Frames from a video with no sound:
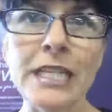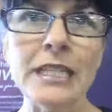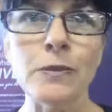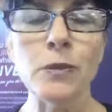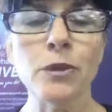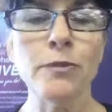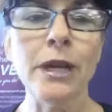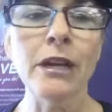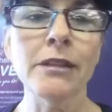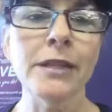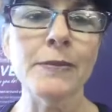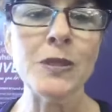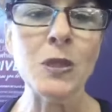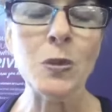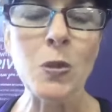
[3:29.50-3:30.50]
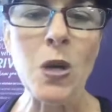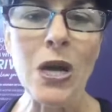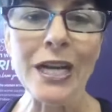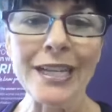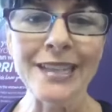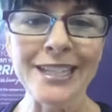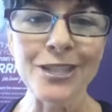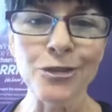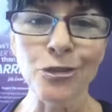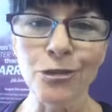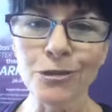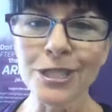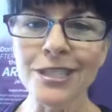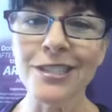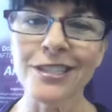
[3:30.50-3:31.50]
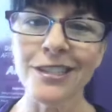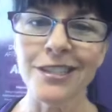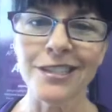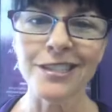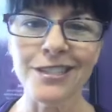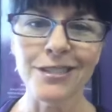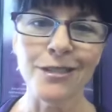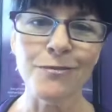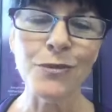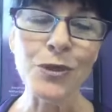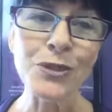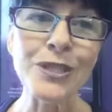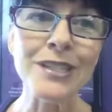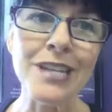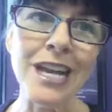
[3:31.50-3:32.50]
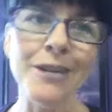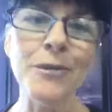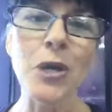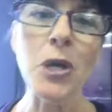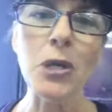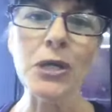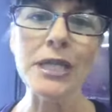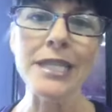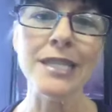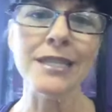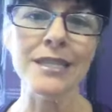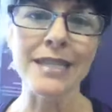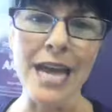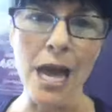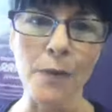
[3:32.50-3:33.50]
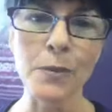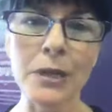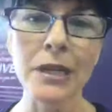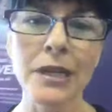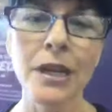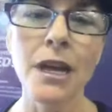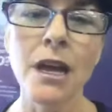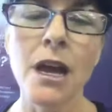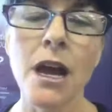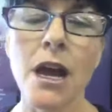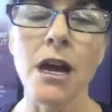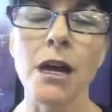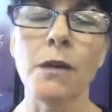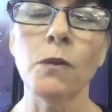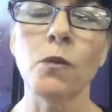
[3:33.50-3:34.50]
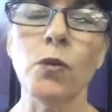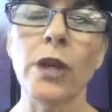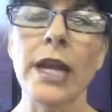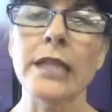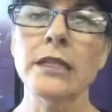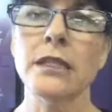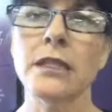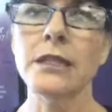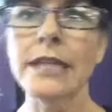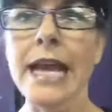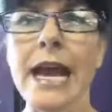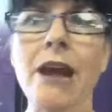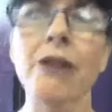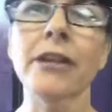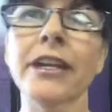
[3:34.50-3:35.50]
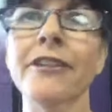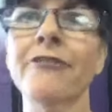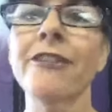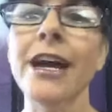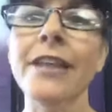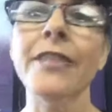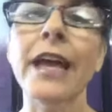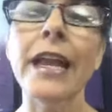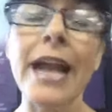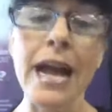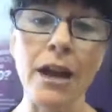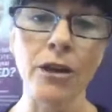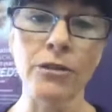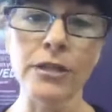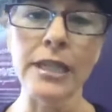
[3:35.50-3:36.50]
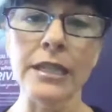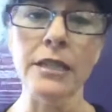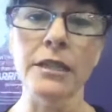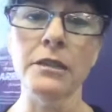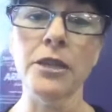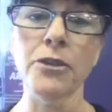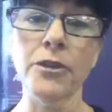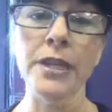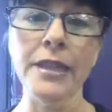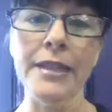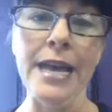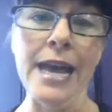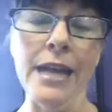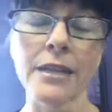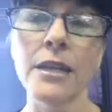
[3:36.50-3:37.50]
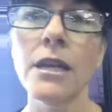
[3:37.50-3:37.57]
propelled them to walk in the door, which is most of the time the hardest step. When I sit down and find that out, and then knowing that